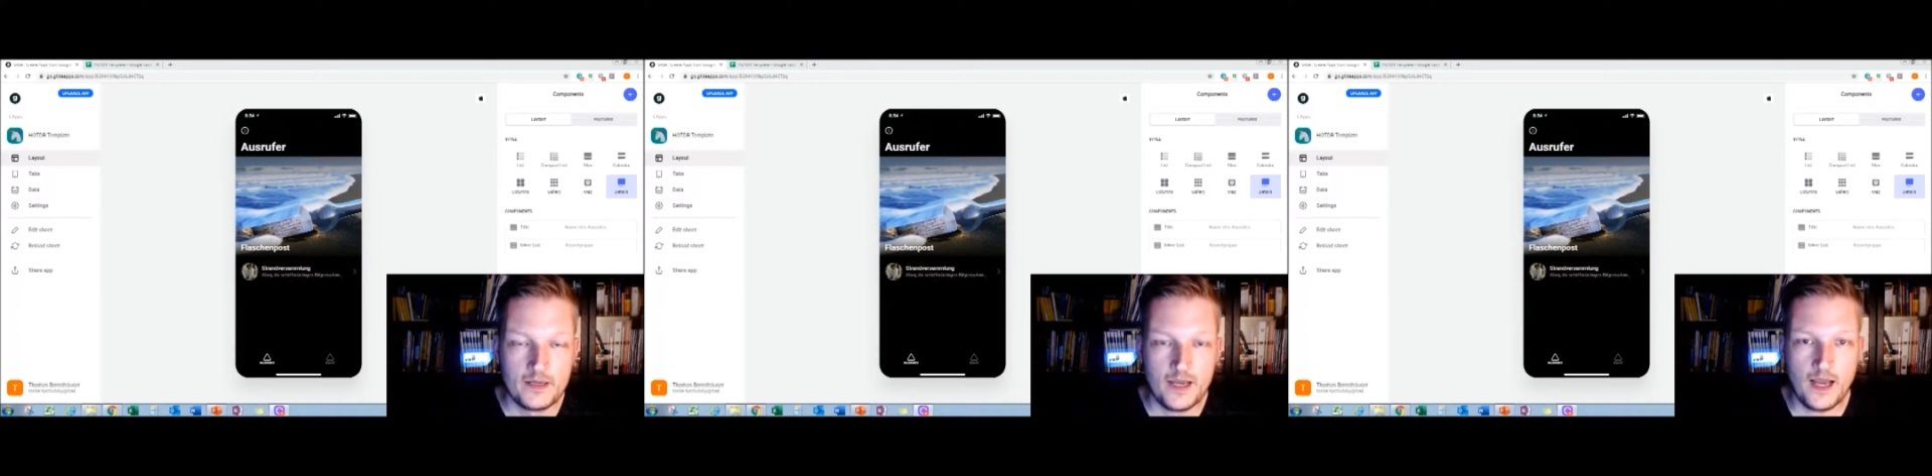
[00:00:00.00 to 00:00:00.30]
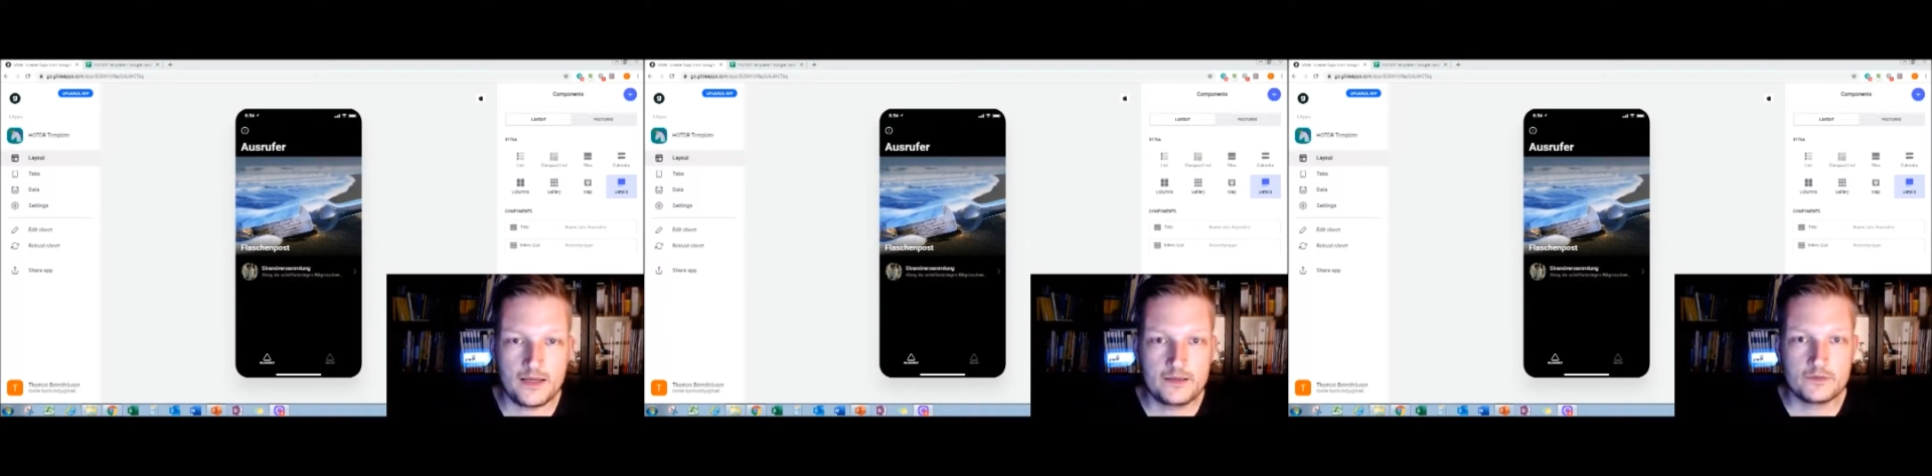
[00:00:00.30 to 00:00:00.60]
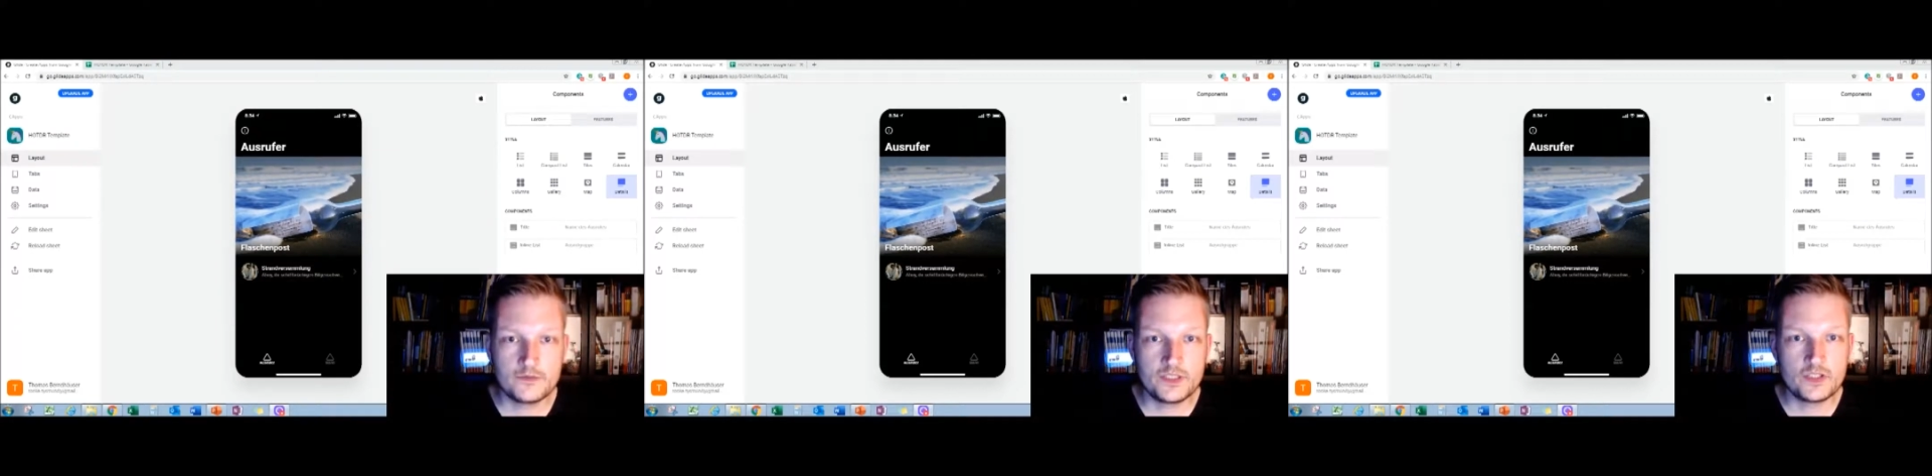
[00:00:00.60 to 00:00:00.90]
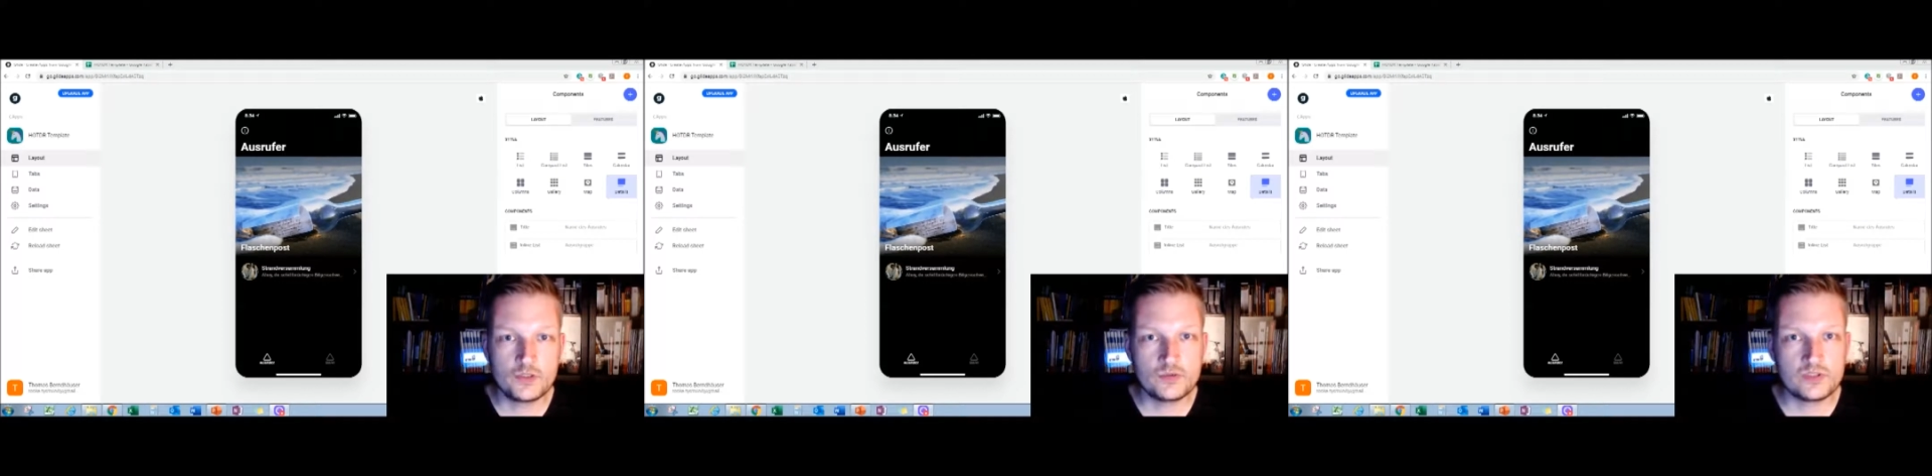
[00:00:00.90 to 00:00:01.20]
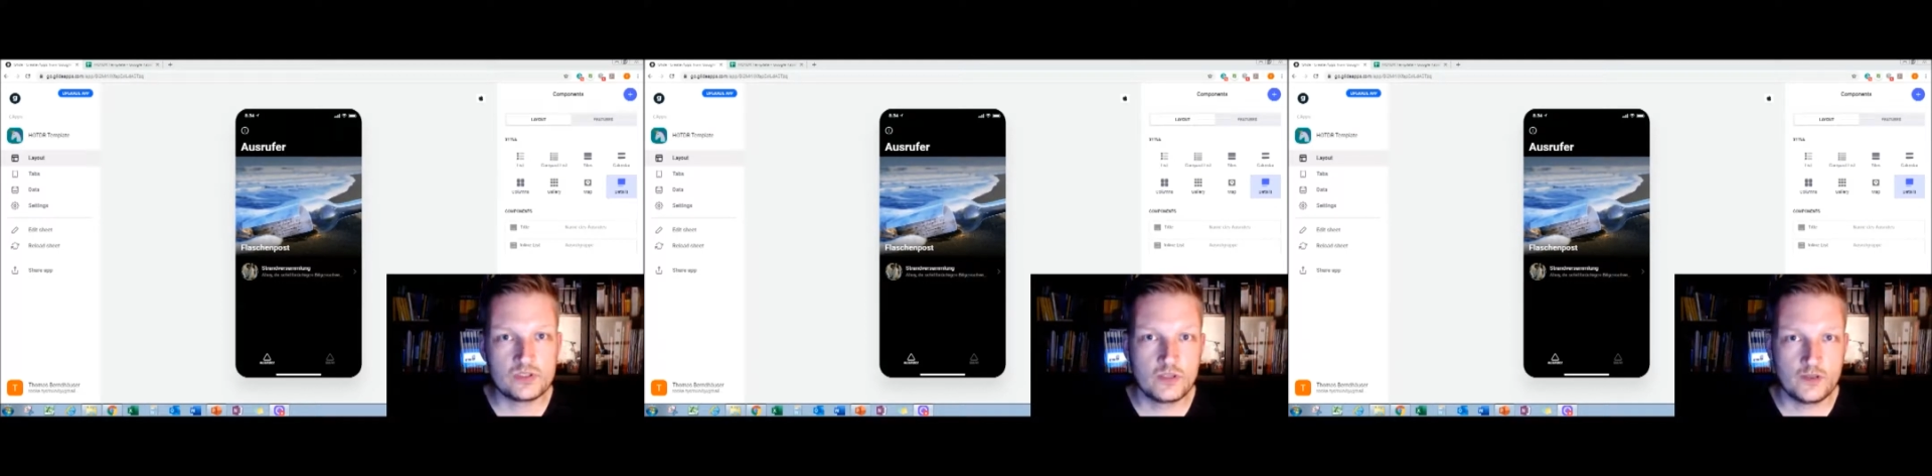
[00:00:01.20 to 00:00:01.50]
I
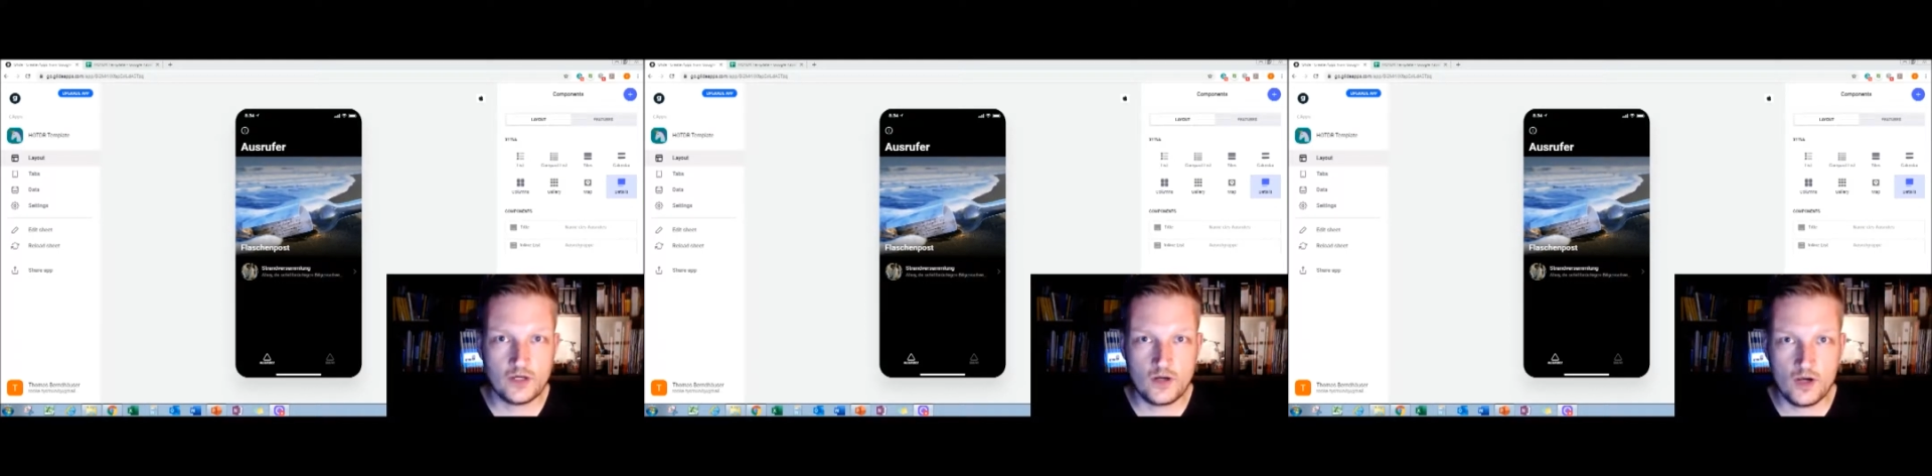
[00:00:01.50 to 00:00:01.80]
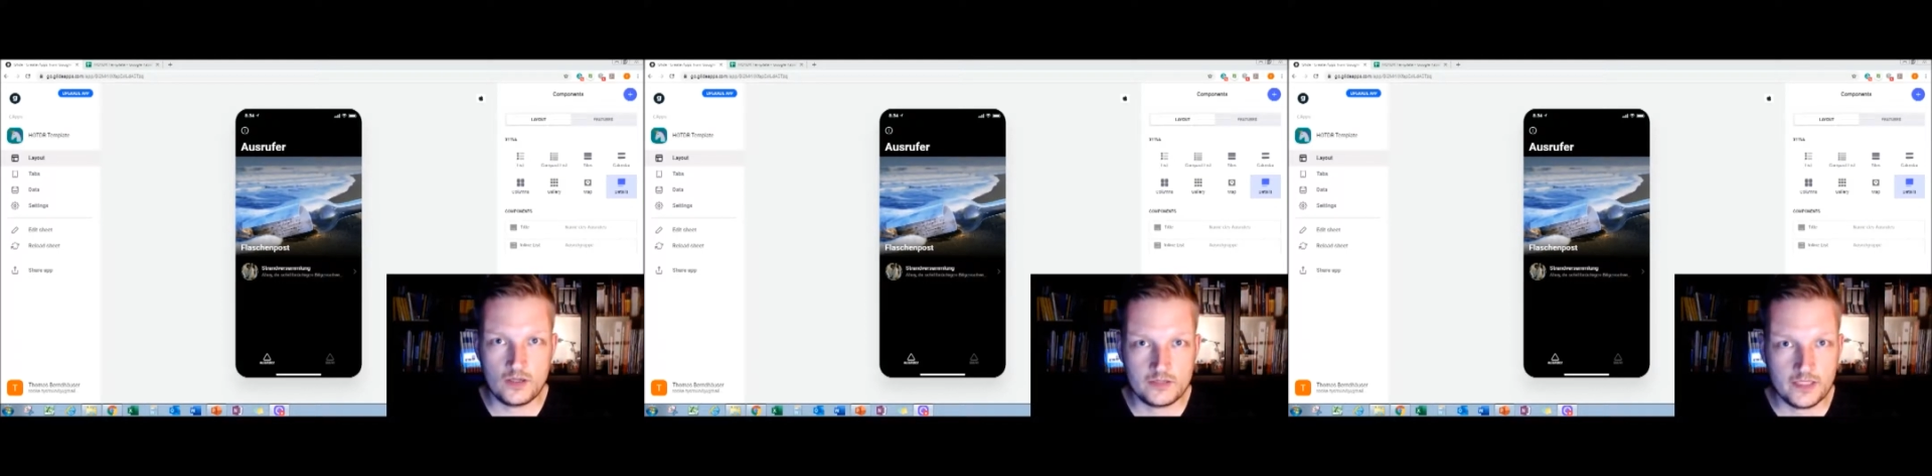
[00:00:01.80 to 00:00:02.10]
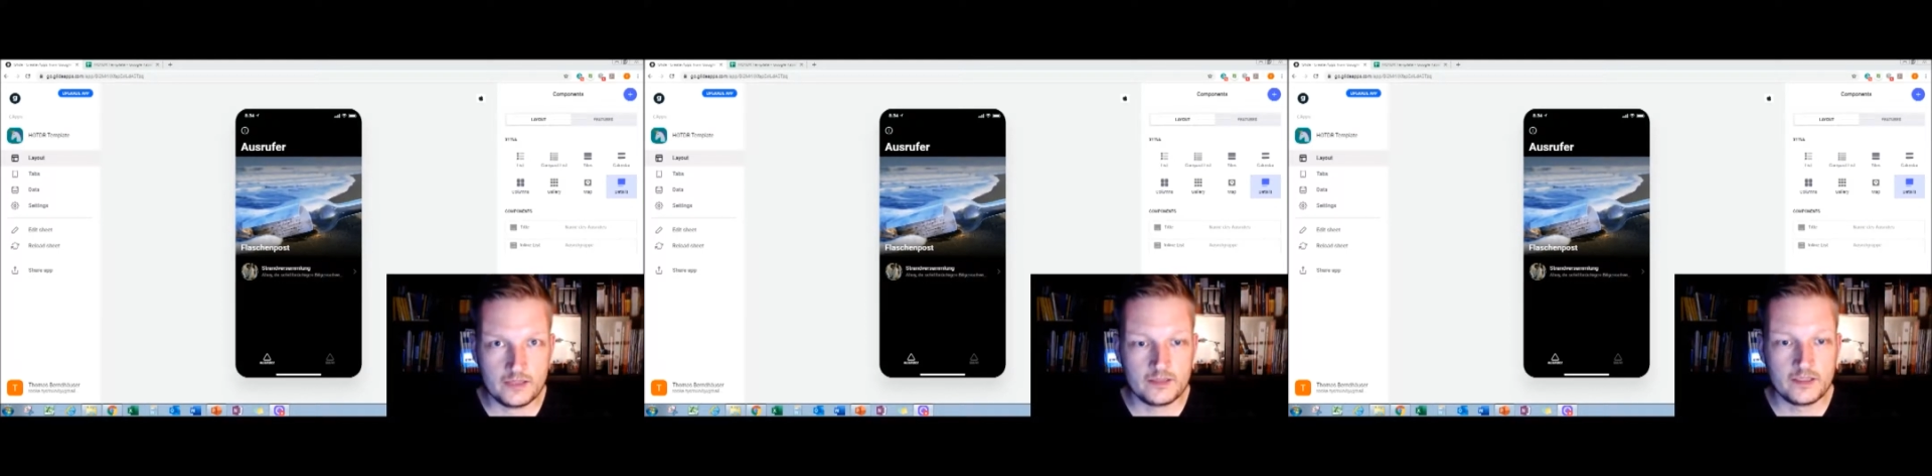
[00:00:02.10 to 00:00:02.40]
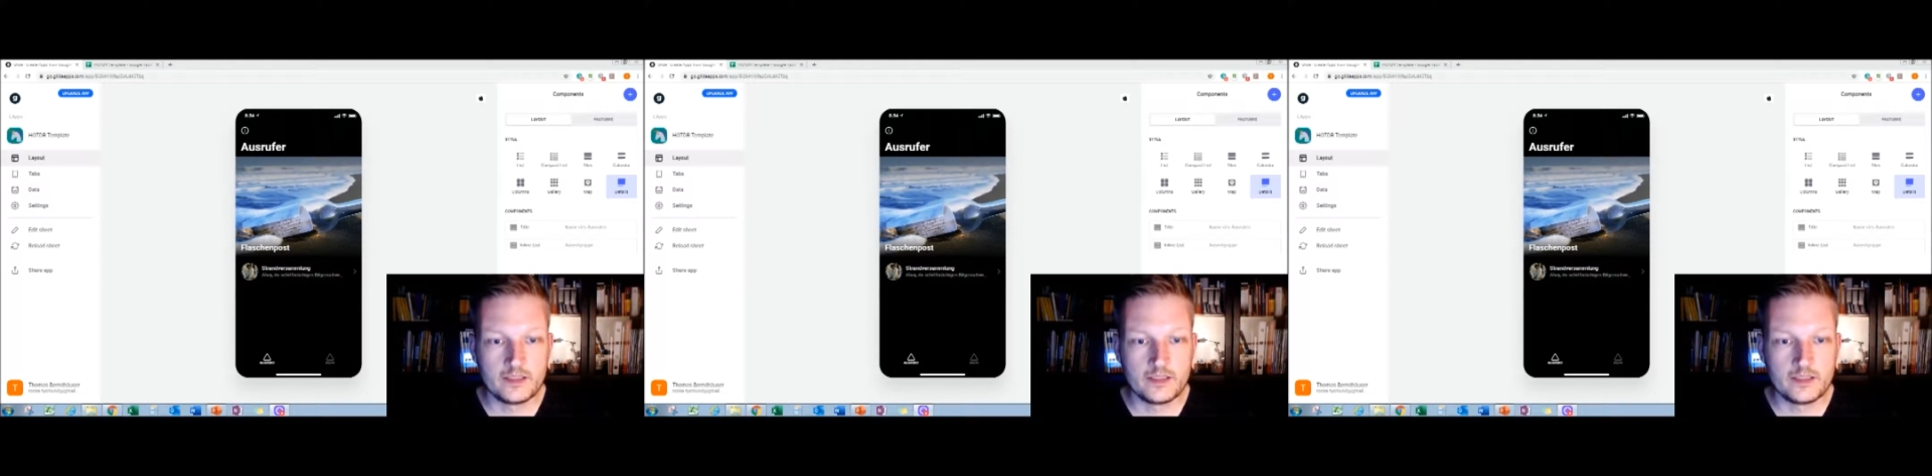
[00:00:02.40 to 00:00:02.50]
reduced the content